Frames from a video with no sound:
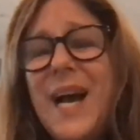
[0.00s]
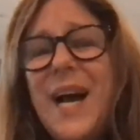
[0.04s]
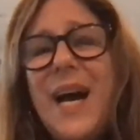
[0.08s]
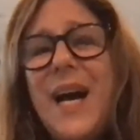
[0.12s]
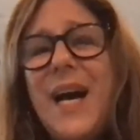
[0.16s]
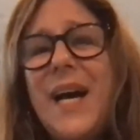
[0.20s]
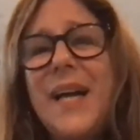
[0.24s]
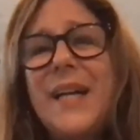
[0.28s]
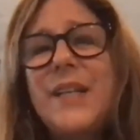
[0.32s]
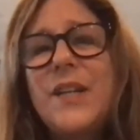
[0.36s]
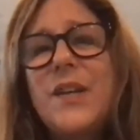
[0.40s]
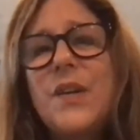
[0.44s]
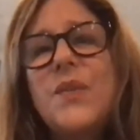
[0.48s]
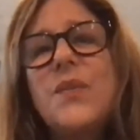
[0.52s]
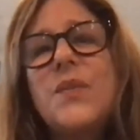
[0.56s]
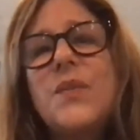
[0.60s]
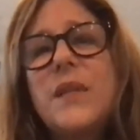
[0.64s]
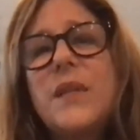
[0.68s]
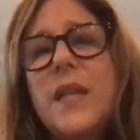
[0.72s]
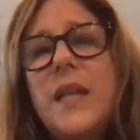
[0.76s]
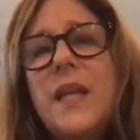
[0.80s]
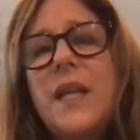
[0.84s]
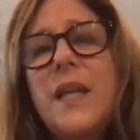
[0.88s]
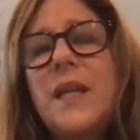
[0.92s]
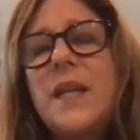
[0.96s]
I don't
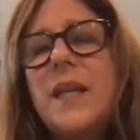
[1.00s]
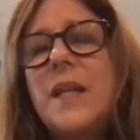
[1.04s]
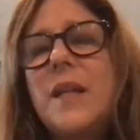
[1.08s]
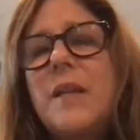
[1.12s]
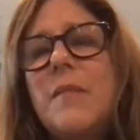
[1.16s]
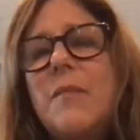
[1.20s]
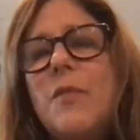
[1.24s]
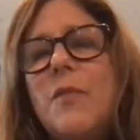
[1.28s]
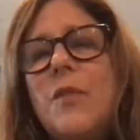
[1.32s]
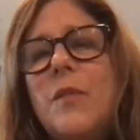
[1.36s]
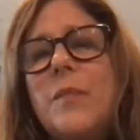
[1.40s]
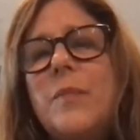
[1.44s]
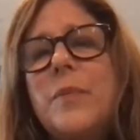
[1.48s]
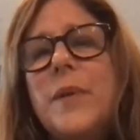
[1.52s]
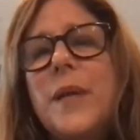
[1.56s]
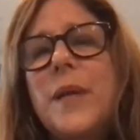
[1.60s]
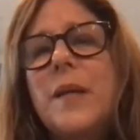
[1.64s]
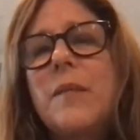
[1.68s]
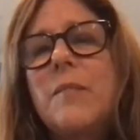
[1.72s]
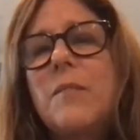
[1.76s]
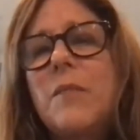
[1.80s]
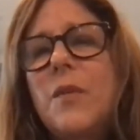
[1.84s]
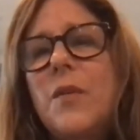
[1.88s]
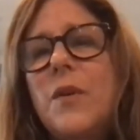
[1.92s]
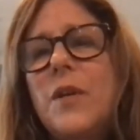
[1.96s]
need any more brick
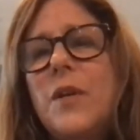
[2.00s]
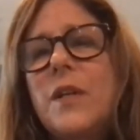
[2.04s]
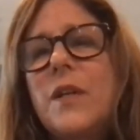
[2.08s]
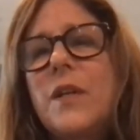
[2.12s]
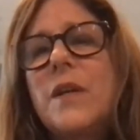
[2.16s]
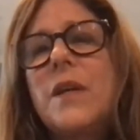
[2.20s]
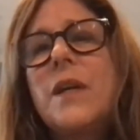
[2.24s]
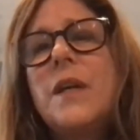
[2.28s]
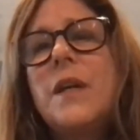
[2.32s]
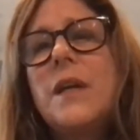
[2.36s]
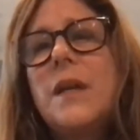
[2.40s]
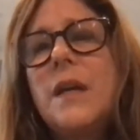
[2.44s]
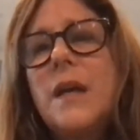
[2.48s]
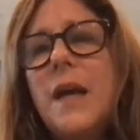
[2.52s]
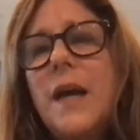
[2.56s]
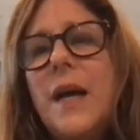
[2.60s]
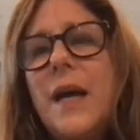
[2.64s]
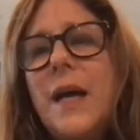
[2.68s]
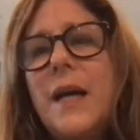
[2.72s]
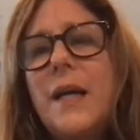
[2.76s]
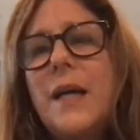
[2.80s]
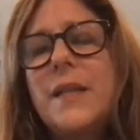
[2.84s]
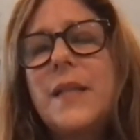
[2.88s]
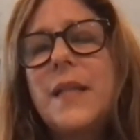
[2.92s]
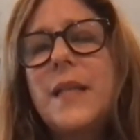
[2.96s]
and mortar.
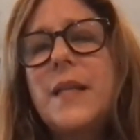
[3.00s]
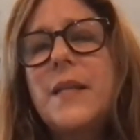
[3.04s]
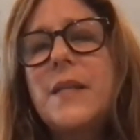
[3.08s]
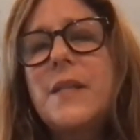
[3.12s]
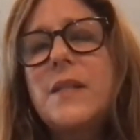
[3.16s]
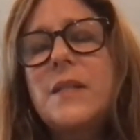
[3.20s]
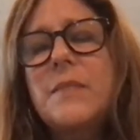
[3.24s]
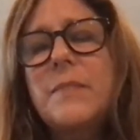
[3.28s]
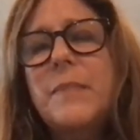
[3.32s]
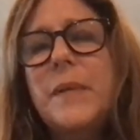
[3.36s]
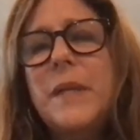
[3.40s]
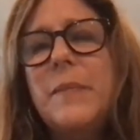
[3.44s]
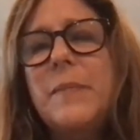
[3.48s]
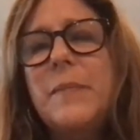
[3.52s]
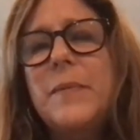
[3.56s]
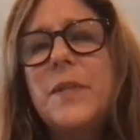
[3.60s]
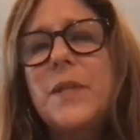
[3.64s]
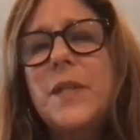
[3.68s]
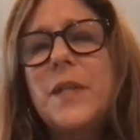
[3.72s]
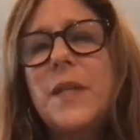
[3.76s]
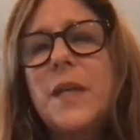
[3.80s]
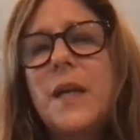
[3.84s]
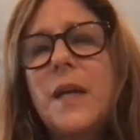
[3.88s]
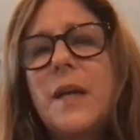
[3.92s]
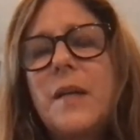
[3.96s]
These people
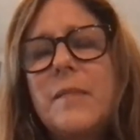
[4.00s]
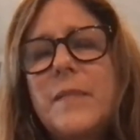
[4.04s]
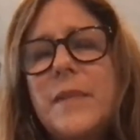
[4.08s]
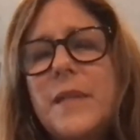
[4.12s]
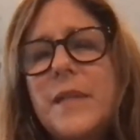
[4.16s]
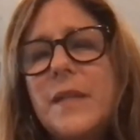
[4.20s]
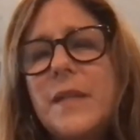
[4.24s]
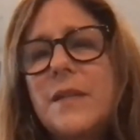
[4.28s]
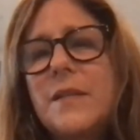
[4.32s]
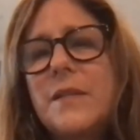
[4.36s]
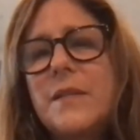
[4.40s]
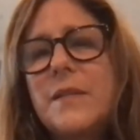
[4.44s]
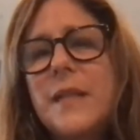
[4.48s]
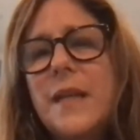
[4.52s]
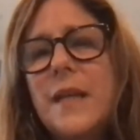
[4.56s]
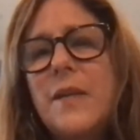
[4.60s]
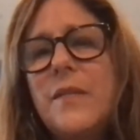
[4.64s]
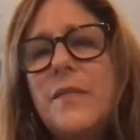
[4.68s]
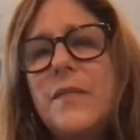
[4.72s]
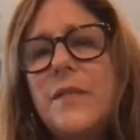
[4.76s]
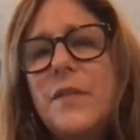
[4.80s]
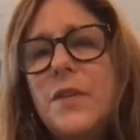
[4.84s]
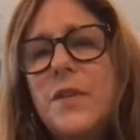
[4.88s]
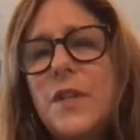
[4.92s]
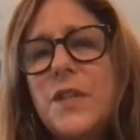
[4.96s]
can come here. Now,
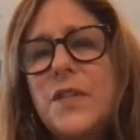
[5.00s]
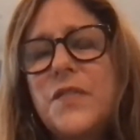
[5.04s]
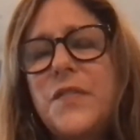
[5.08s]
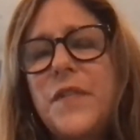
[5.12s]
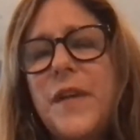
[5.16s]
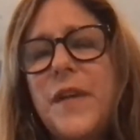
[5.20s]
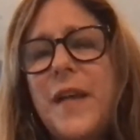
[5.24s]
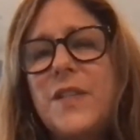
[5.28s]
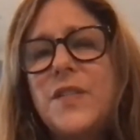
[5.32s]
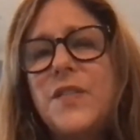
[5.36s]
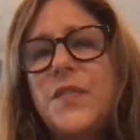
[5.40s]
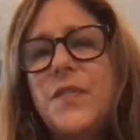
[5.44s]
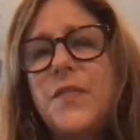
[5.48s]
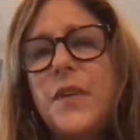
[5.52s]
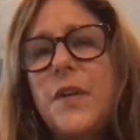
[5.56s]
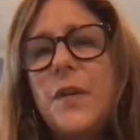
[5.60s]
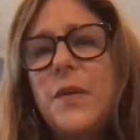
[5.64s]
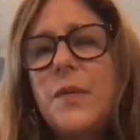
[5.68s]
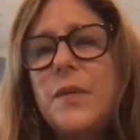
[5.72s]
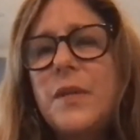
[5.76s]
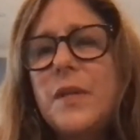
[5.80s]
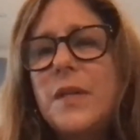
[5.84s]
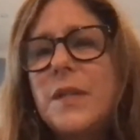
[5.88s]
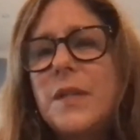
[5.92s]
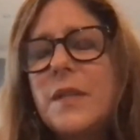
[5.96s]
of course, fast
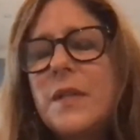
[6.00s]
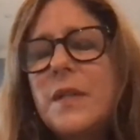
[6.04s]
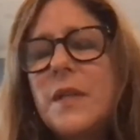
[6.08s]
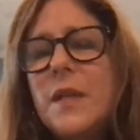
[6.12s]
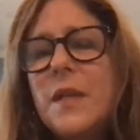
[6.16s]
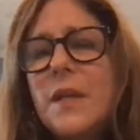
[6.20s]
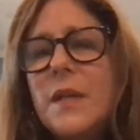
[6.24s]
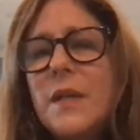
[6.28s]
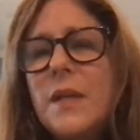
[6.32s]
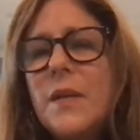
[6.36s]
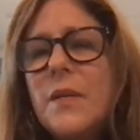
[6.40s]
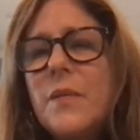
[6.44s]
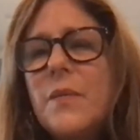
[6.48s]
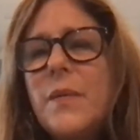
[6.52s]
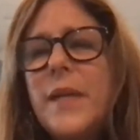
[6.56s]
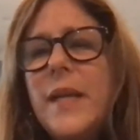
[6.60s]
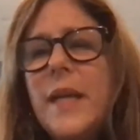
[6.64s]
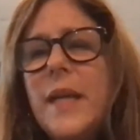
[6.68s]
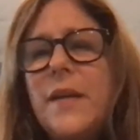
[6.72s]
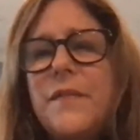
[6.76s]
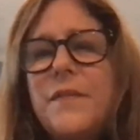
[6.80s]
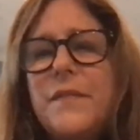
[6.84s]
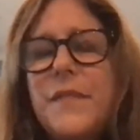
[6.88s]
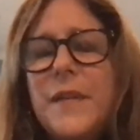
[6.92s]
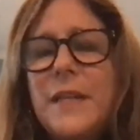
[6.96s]
forward, we
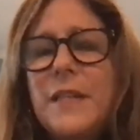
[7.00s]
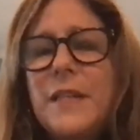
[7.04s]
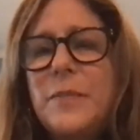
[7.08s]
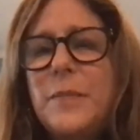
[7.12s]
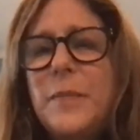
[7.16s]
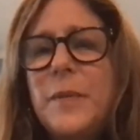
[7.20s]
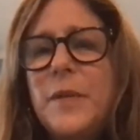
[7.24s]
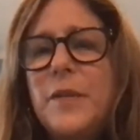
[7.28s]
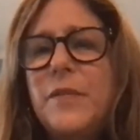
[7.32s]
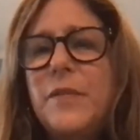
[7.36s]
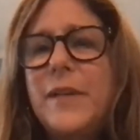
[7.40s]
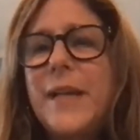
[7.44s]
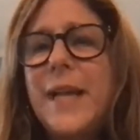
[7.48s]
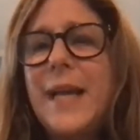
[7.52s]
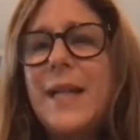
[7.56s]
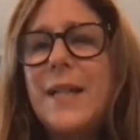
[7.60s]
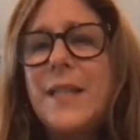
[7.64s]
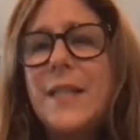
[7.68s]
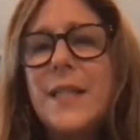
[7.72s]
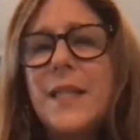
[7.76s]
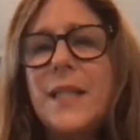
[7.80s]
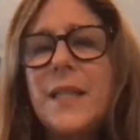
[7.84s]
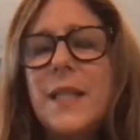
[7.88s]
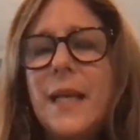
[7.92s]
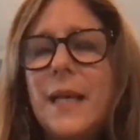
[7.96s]
have Facebook
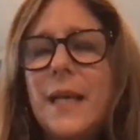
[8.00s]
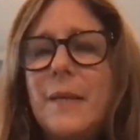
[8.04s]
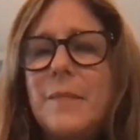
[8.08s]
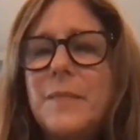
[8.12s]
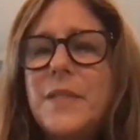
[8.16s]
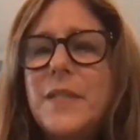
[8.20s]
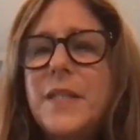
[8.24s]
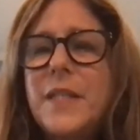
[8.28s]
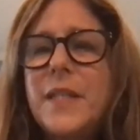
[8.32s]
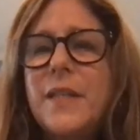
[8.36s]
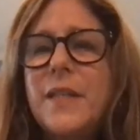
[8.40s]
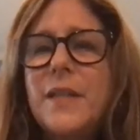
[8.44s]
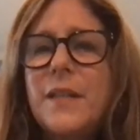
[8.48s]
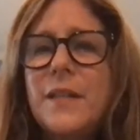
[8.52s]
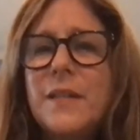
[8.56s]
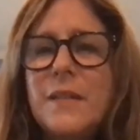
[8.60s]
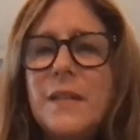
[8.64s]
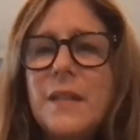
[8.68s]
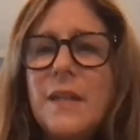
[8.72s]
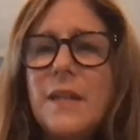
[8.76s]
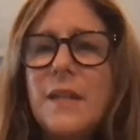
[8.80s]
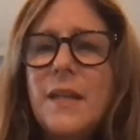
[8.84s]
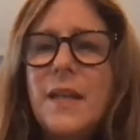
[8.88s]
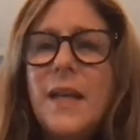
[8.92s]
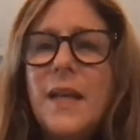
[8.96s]
Reality Labs here,
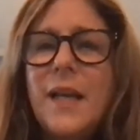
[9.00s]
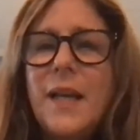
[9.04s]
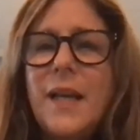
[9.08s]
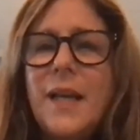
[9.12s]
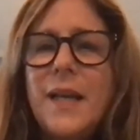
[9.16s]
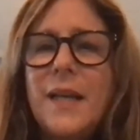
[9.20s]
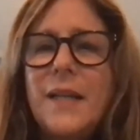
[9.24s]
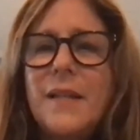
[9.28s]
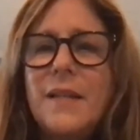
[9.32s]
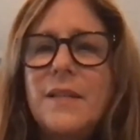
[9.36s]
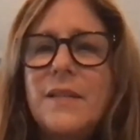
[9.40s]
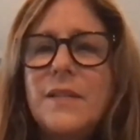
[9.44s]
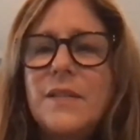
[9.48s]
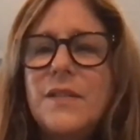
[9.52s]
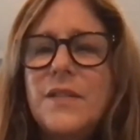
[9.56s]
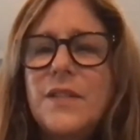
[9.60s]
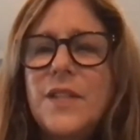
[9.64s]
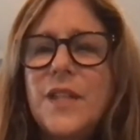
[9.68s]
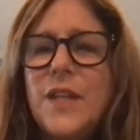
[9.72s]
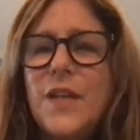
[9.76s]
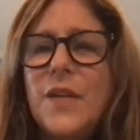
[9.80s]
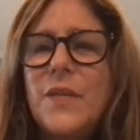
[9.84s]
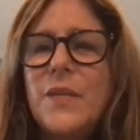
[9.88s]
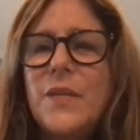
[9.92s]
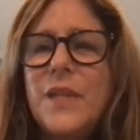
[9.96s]
and
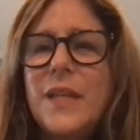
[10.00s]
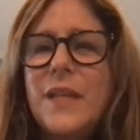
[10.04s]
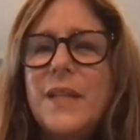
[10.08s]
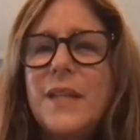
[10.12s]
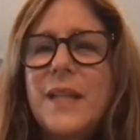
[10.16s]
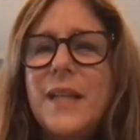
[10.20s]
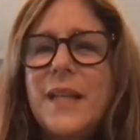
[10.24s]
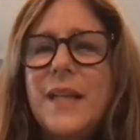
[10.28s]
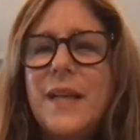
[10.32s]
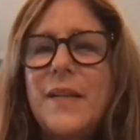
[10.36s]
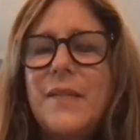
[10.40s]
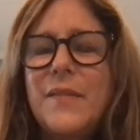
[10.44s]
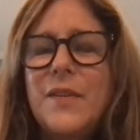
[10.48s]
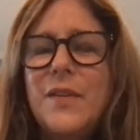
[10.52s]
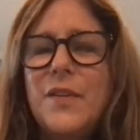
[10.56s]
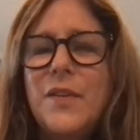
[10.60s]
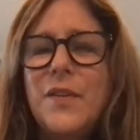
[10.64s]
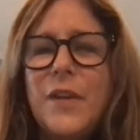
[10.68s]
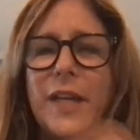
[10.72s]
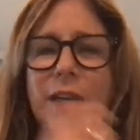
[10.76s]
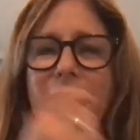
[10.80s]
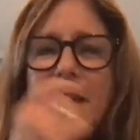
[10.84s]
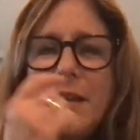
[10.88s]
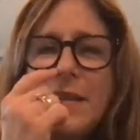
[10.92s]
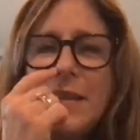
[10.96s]
they have a
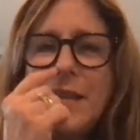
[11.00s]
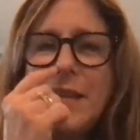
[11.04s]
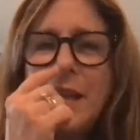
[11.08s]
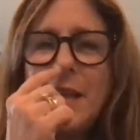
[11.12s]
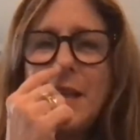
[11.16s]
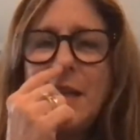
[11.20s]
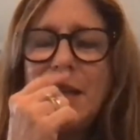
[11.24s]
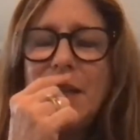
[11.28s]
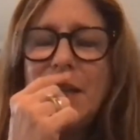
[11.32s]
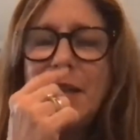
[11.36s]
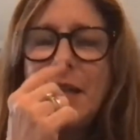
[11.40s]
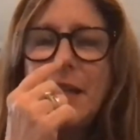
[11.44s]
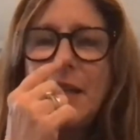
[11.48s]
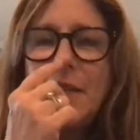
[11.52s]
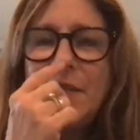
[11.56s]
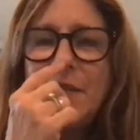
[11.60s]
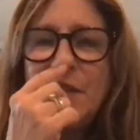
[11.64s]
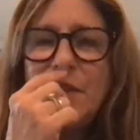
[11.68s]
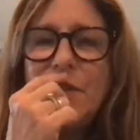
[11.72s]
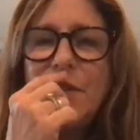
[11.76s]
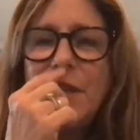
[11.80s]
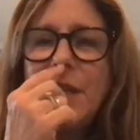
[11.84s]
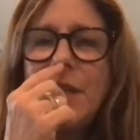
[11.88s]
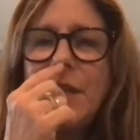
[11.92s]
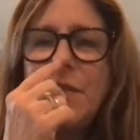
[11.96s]
great
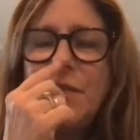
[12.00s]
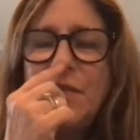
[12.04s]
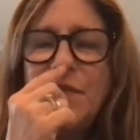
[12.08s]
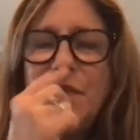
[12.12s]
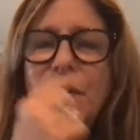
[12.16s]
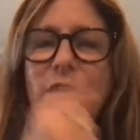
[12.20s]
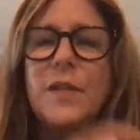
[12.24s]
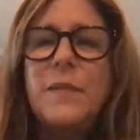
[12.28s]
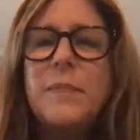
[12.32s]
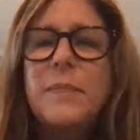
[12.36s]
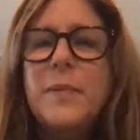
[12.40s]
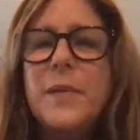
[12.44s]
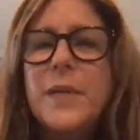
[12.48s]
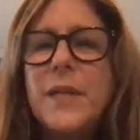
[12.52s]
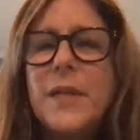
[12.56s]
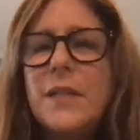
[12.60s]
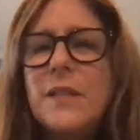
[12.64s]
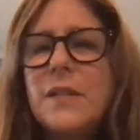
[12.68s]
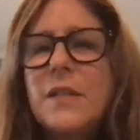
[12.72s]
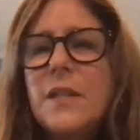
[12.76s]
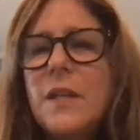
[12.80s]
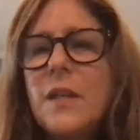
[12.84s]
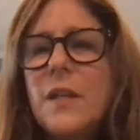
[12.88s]
footprint.